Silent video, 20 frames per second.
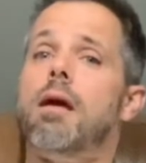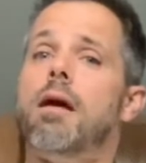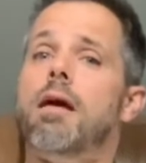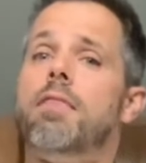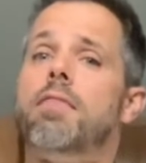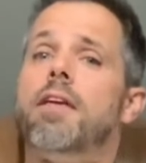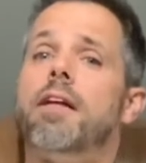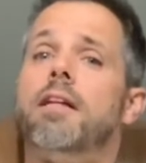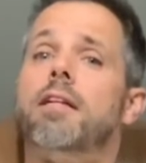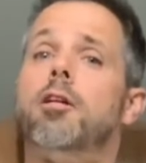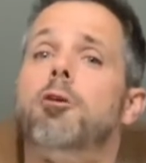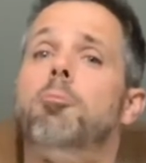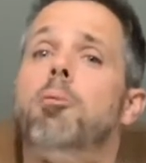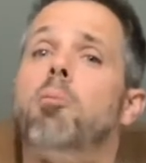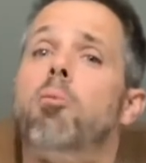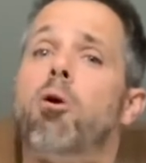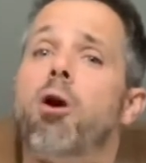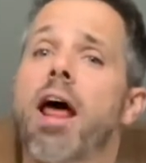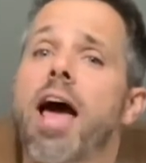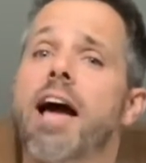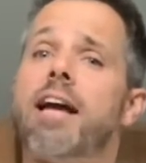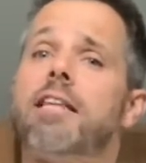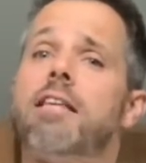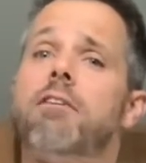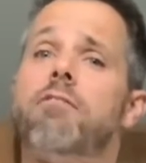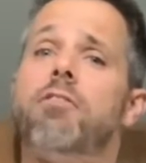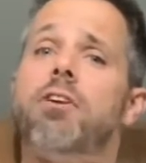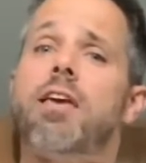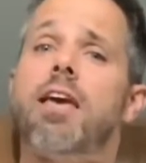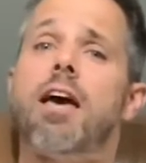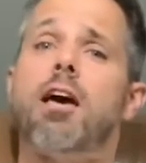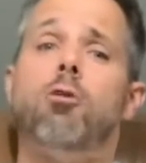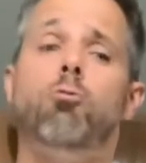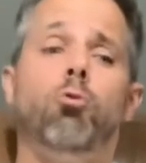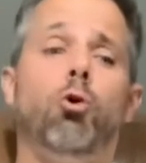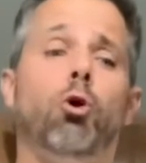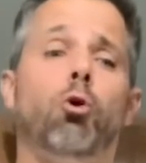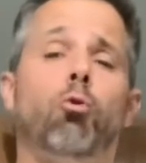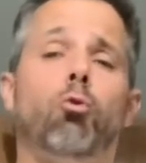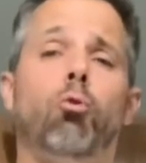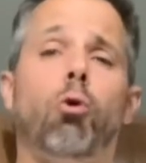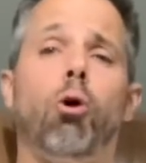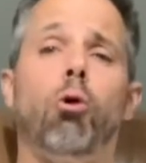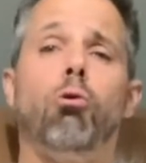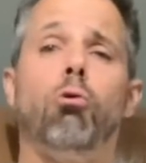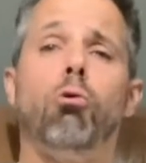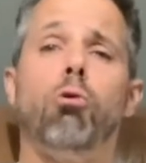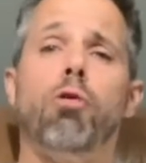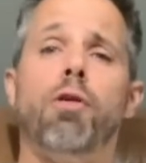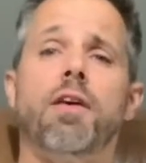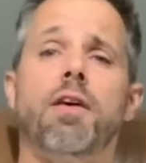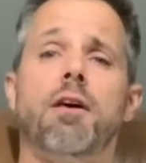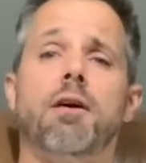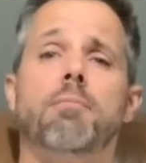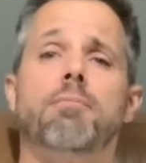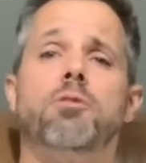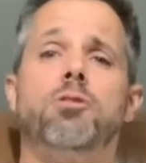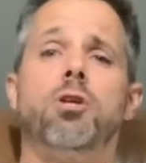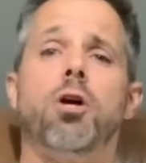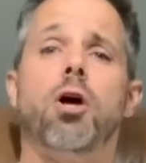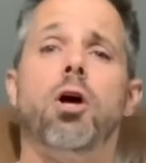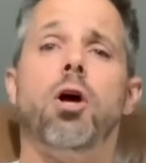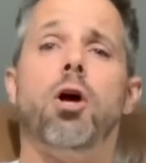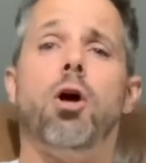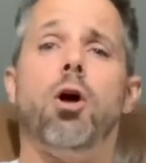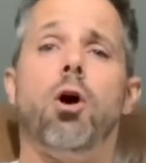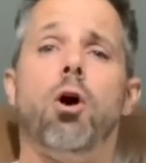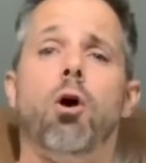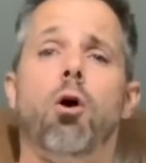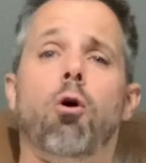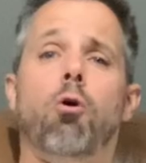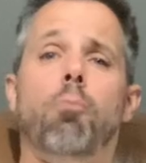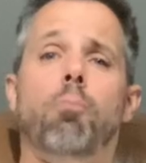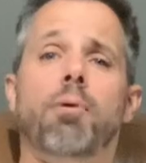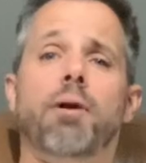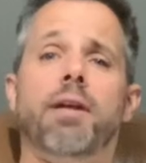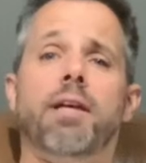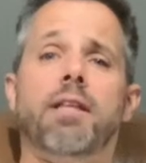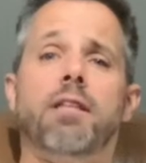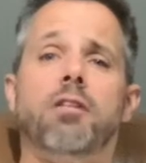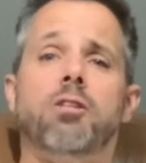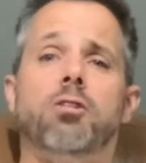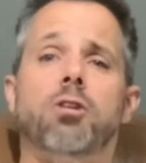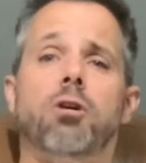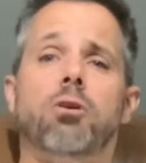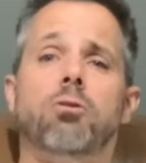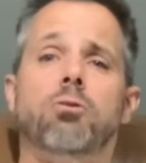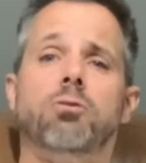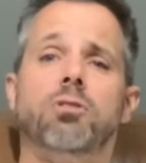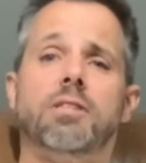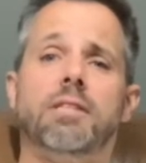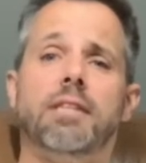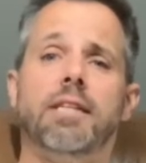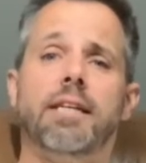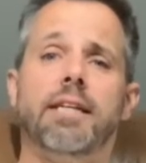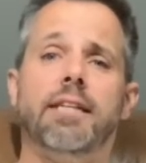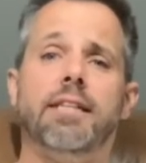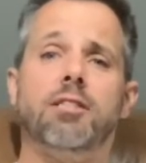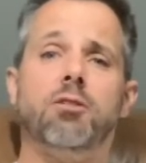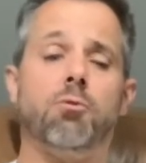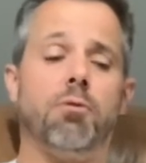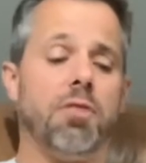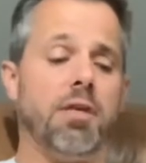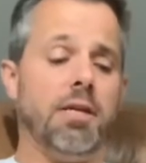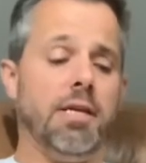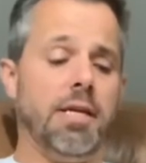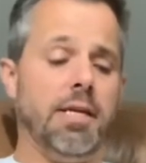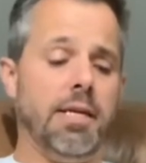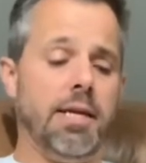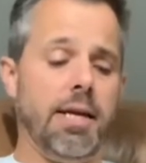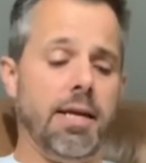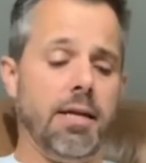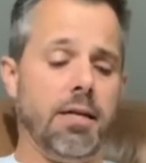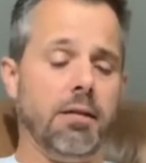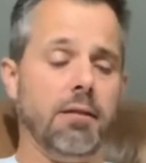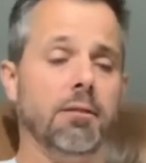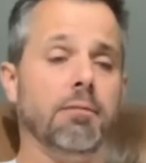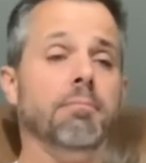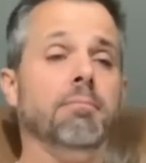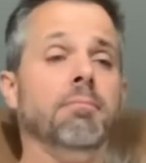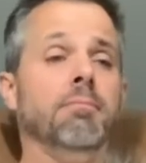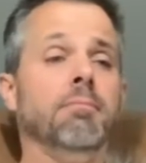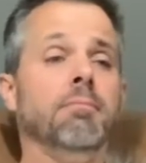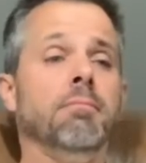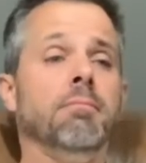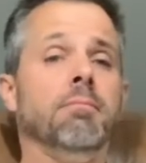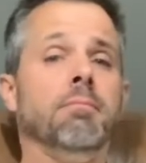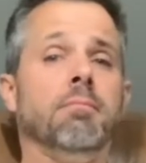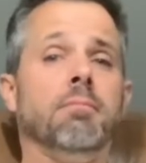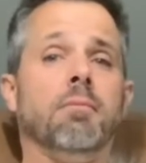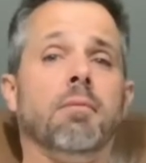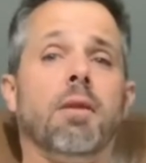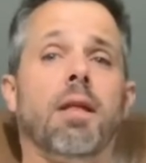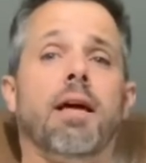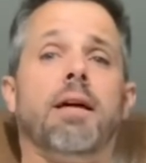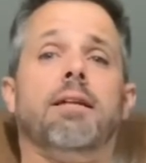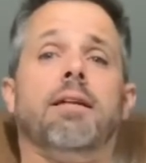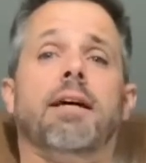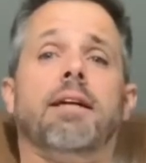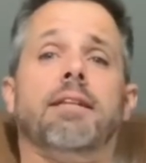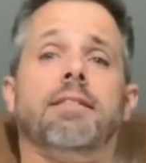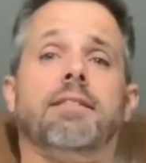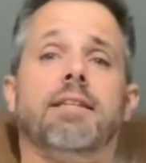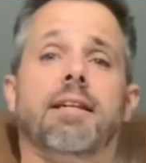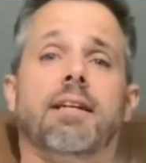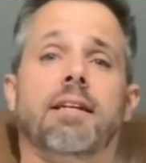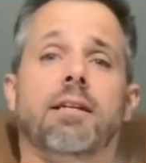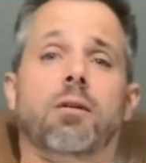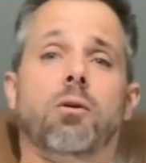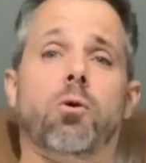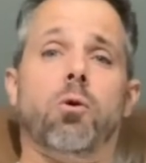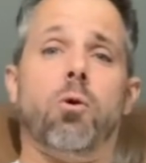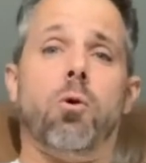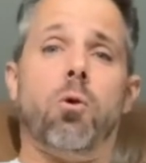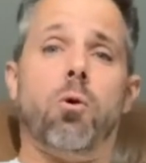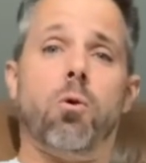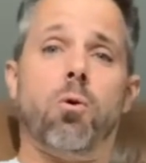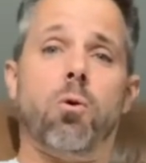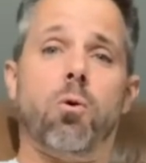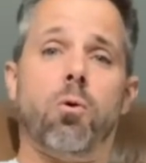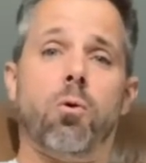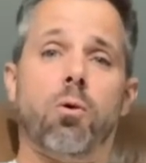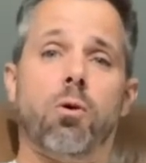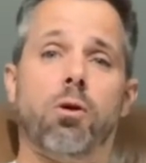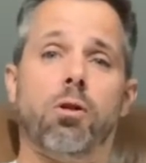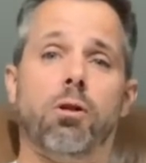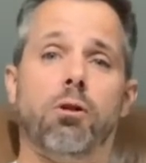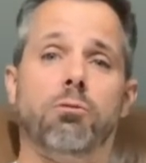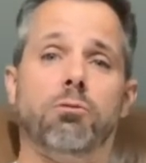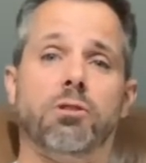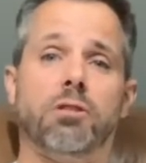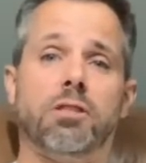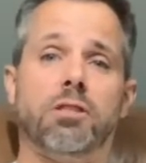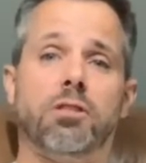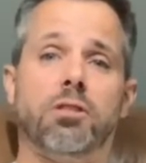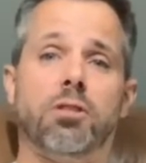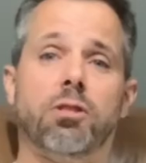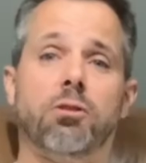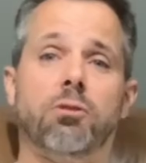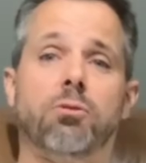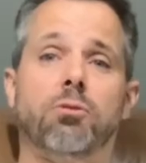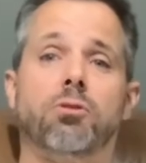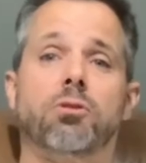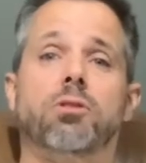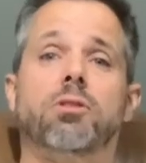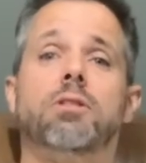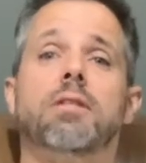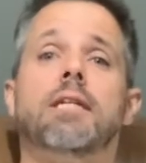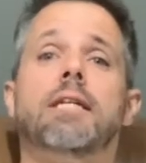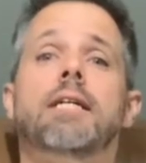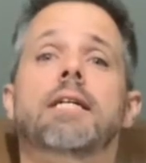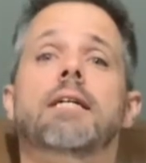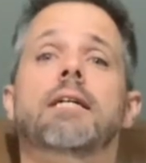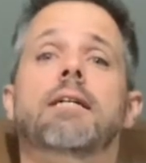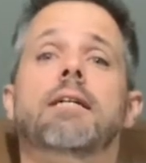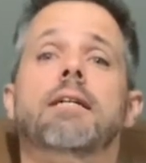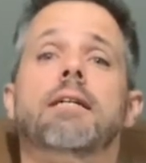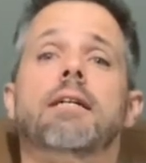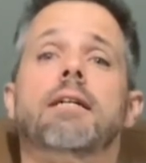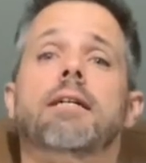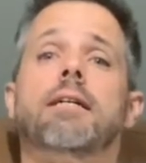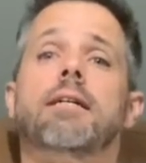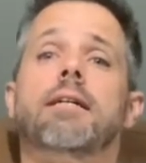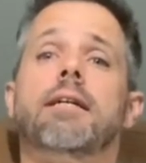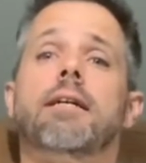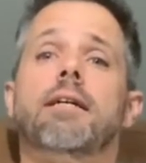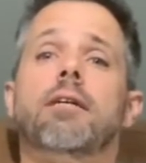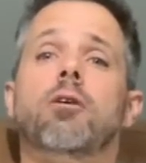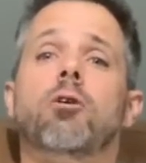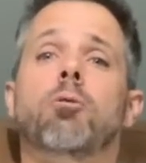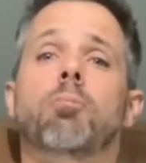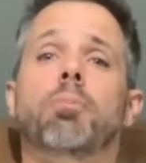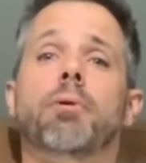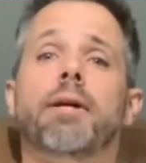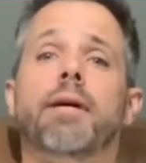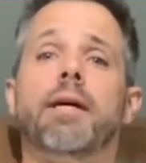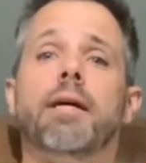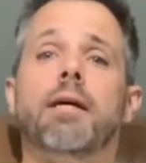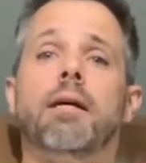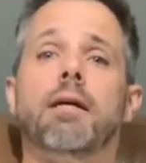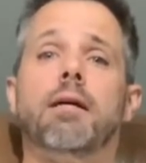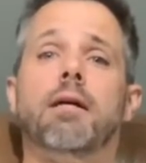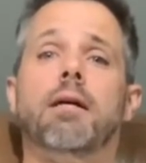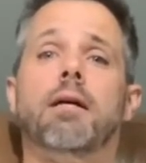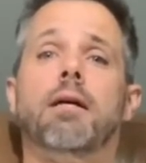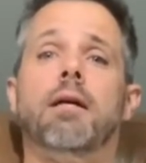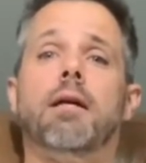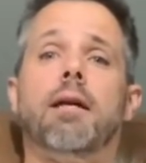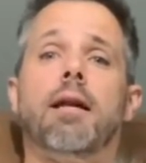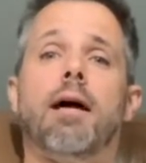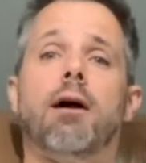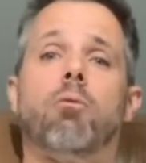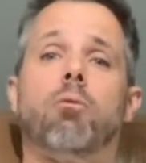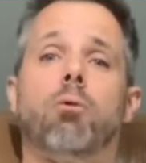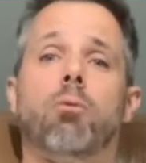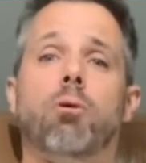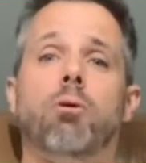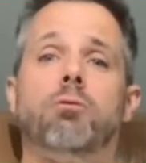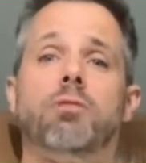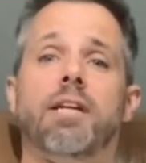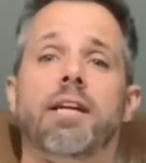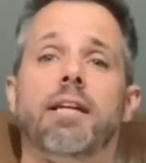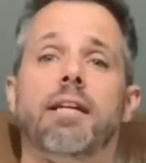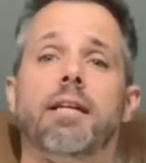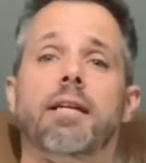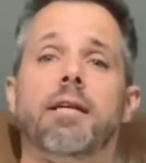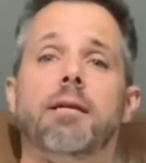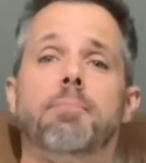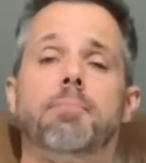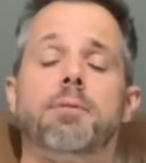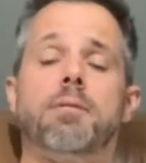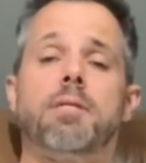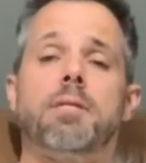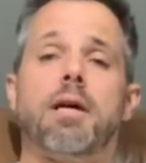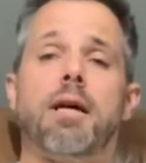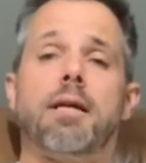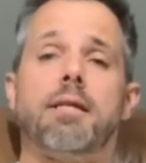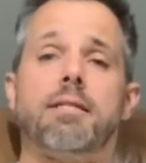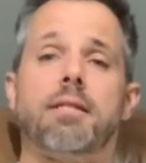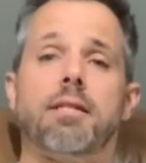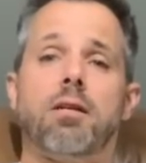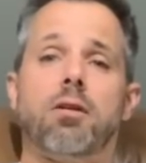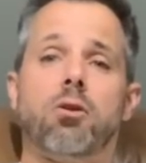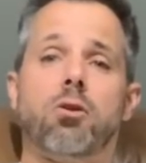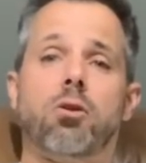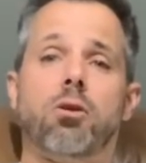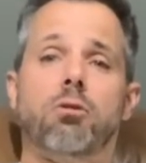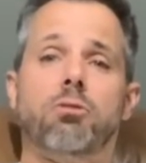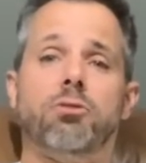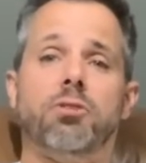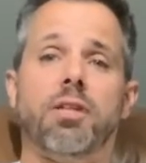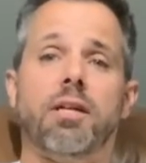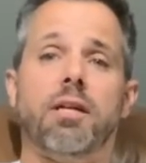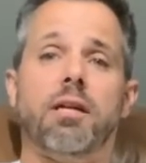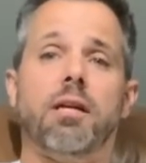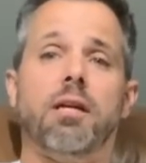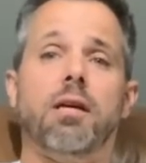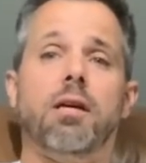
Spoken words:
Then a little bit more active again, we'll roll the hips, opening the toes and legs with an inhale, and exhale, closing the toes. Inhale, opening. Now we're rotating the hips, exhale, closing.